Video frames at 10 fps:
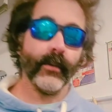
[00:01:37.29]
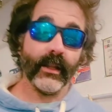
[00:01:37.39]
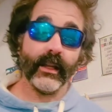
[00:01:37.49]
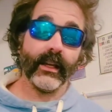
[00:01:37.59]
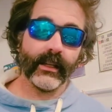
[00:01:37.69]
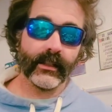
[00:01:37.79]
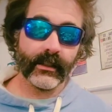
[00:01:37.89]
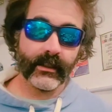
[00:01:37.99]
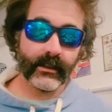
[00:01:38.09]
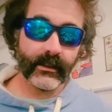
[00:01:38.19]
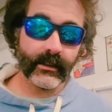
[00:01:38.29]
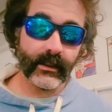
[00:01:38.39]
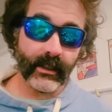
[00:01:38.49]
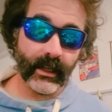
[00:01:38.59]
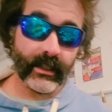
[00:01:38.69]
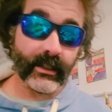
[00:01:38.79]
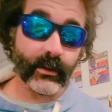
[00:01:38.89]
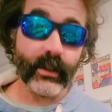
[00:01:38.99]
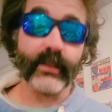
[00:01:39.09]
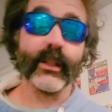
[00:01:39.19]
but then I
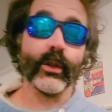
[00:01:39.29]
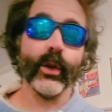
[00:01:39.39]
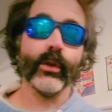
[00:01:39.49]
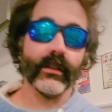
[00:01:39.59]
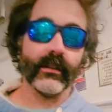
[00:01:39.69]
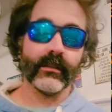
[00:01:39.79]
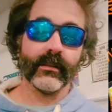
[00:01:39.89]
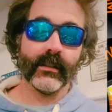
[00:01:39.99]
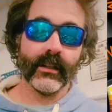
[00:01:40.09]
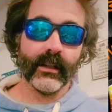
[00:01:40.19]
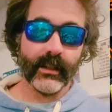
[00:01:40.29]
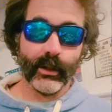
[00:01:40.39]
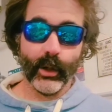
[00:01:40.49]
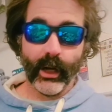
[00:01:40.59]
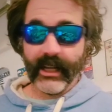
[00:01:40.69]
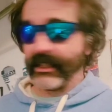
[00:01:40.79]
increased the dosage, you know, I